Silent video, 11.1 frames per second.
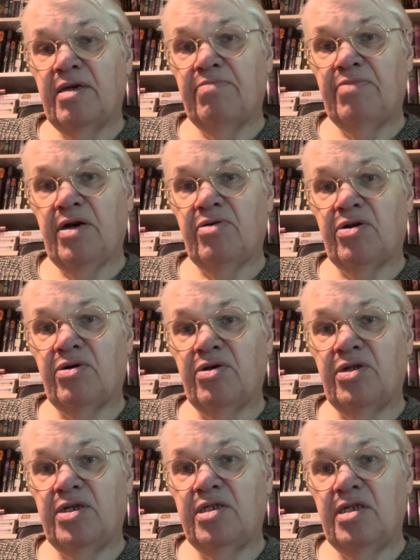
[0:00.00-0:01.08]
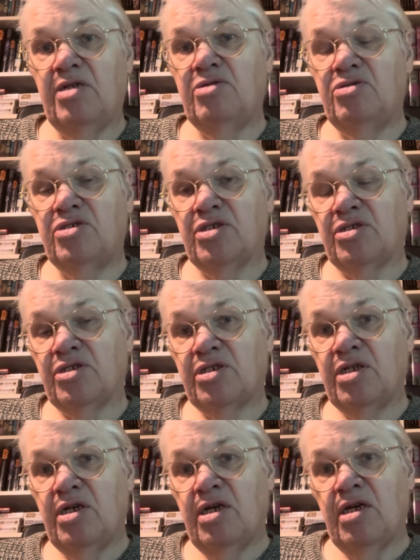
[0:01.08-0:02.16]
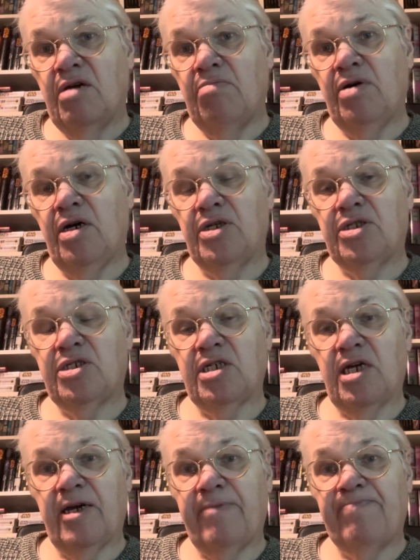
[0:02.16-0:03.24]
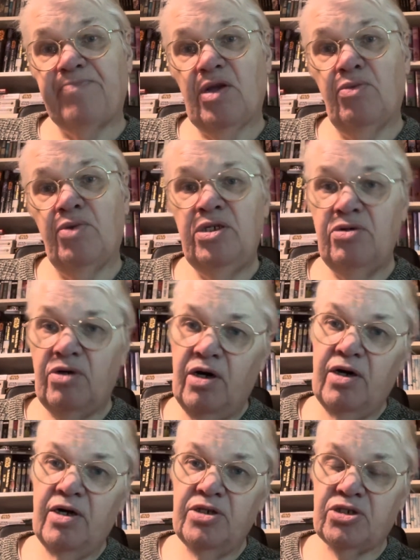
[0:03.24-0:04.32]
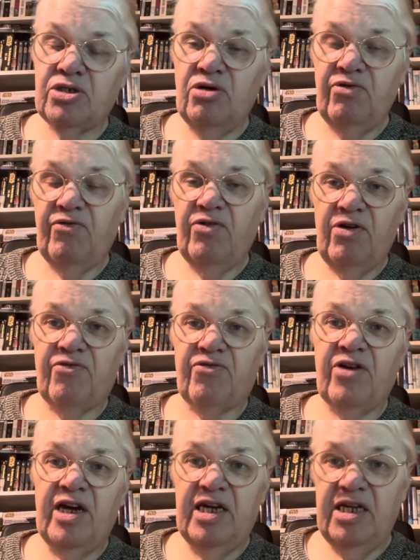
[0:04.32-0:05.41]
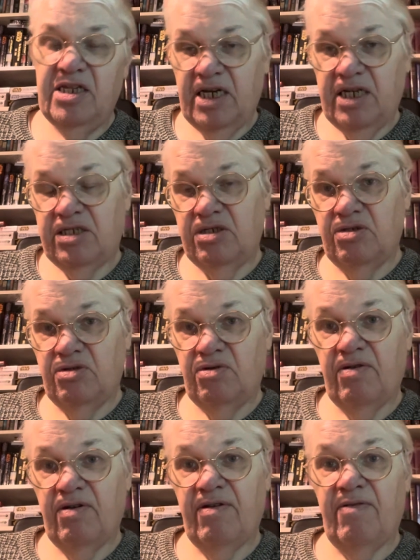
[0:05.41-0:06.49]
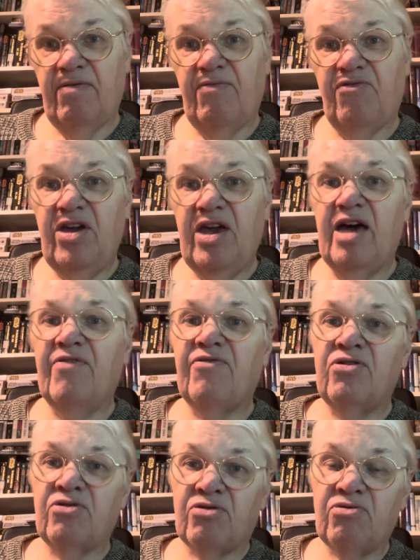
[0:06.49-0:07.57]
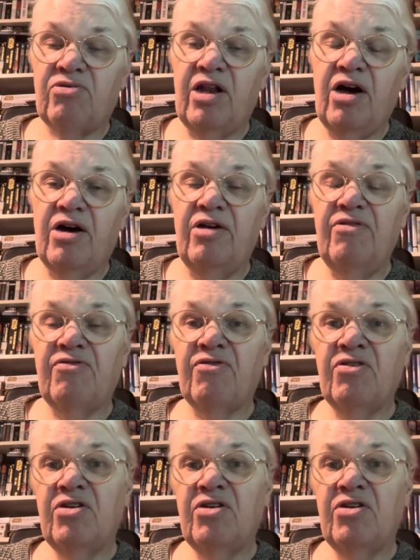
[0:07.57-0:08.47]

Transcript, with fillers: paranoid delusions but um, when you are so afraid that you fear for your own life,